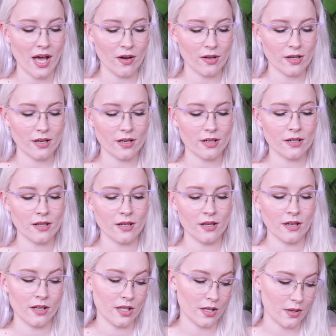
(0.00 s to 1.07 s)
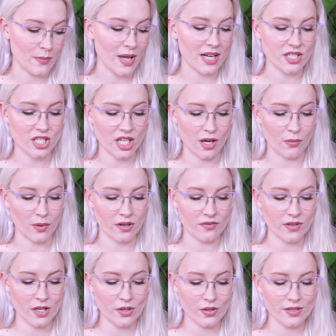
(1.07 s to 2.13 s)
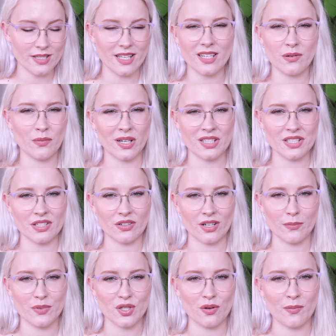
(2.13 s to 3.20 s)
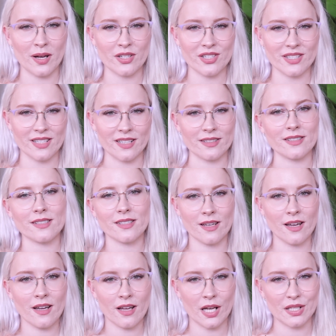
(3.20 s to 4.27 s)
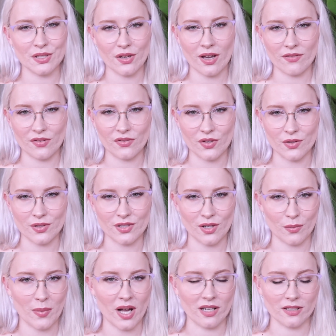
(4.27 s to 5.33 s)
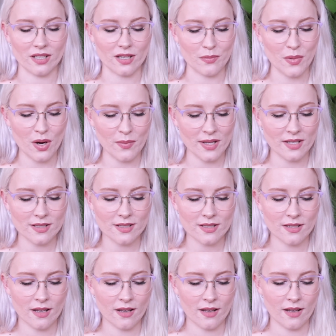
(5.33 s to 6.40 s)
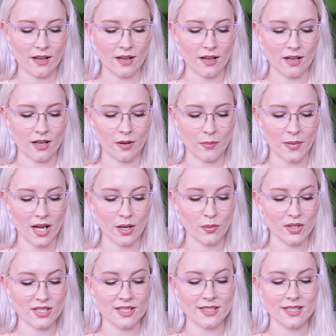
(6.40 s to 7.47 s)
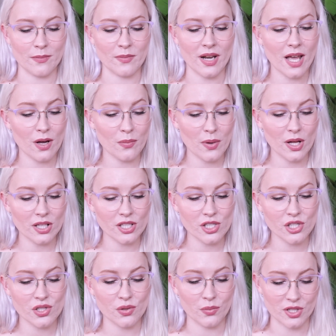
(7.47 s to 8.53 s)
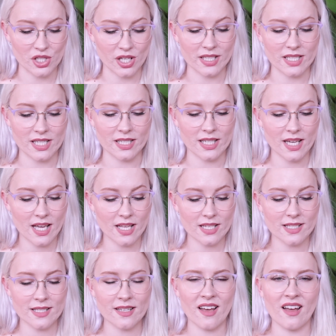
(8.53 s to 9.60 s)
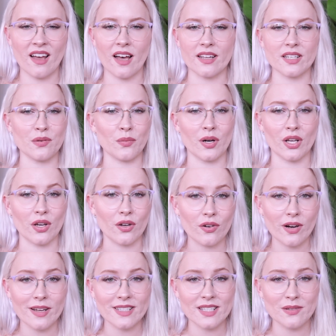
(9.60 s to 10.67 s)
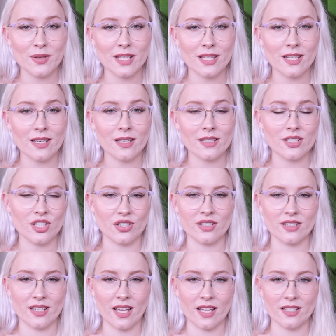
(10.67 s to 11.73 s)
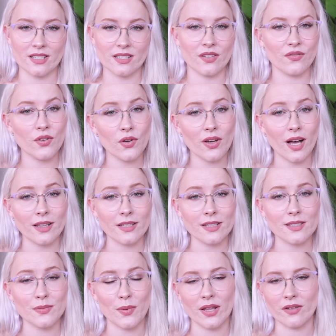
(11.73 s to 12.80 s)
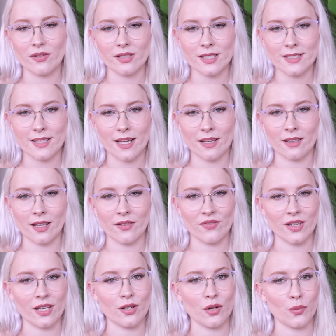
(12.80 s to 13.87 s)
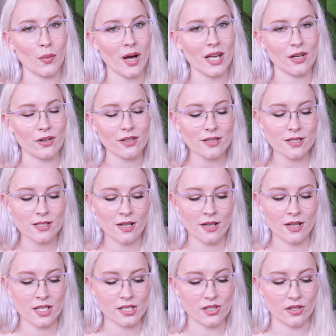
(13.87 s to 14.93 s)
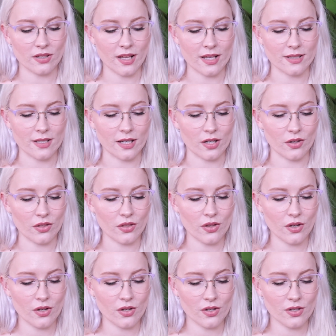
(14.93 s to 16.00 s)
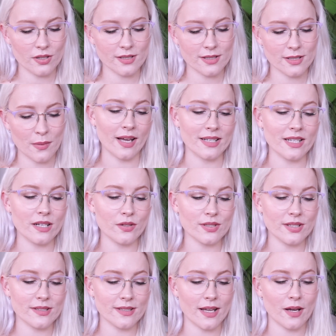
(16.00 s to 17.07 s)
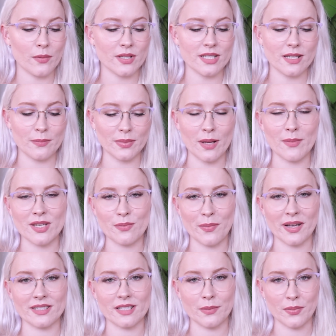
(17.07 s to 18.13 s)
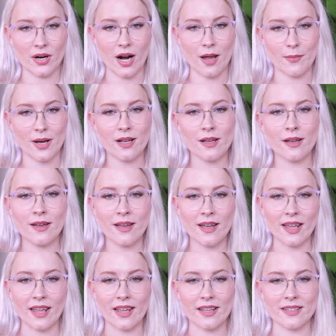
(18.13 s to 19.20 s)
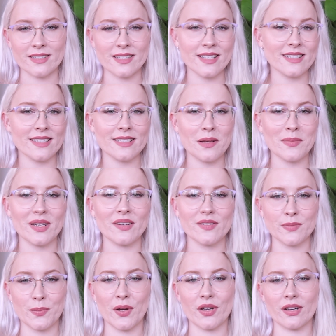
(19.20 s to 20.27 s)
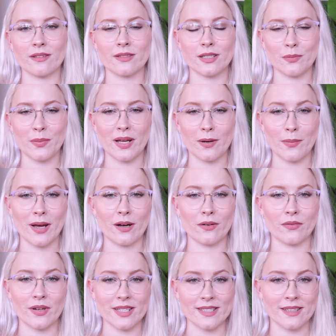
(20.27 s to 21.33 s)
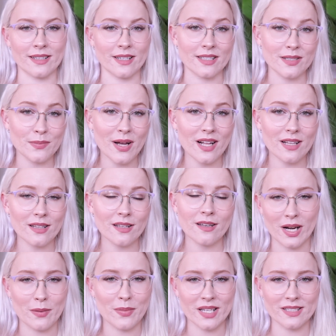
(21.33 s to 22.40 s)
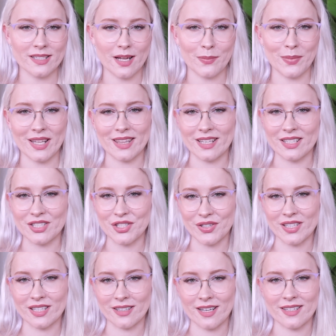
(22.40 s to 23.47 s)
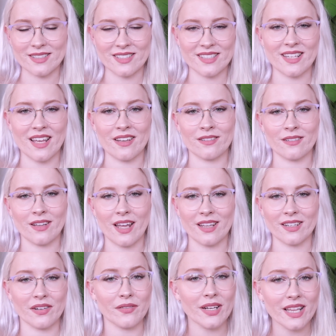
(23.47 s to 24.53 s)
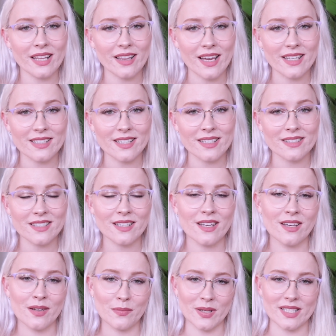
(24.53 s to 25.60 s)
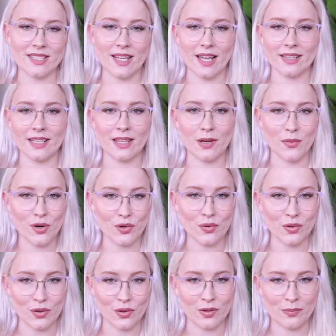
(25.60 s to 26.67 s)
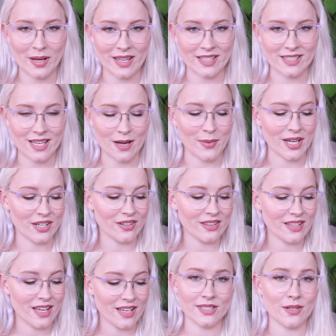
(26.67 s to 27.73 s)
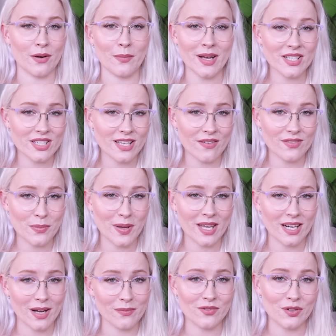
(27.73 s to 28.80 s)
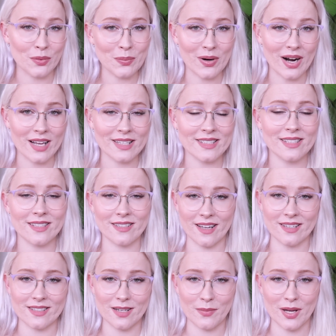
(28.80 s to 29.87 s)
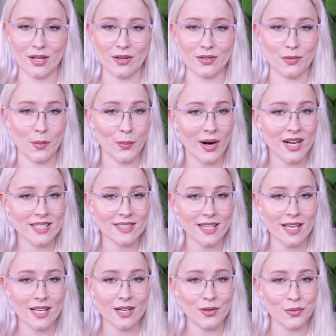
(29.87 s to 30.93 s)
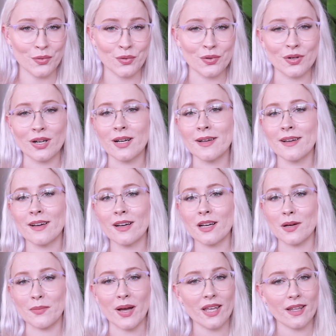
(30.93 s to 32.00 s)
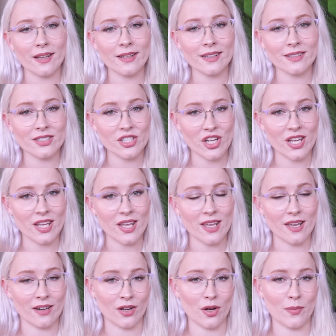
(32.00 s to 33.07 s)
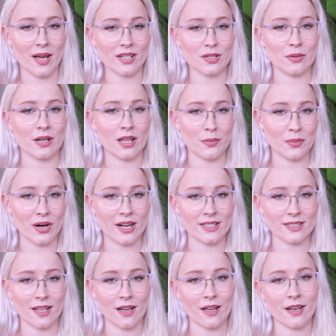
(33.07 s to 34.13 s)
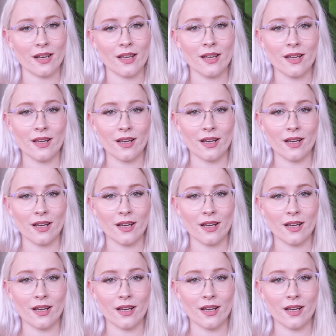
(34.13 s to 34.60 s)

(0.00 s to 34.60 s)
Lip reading: powder. I managed to get one of those. I didn't want to stock up too much since I do have a few stockpiled at the moment. I wanted some nail polish, which I did get. I didn't want to go crazy with it, just get a few colours while they're on the sale. I figured, why not? So glad that I got those. I did also say I wanted the Blemish Buster Primer, and this is something I've spoken a little bit about recently as well. When I picked it up, I think during the last sale, and I really liked it, but sadly they were all gone by the time I got there, so I might just have to pick it up full price next time I go to a Priceline, or I might get a little cheeky and go back to another Priceline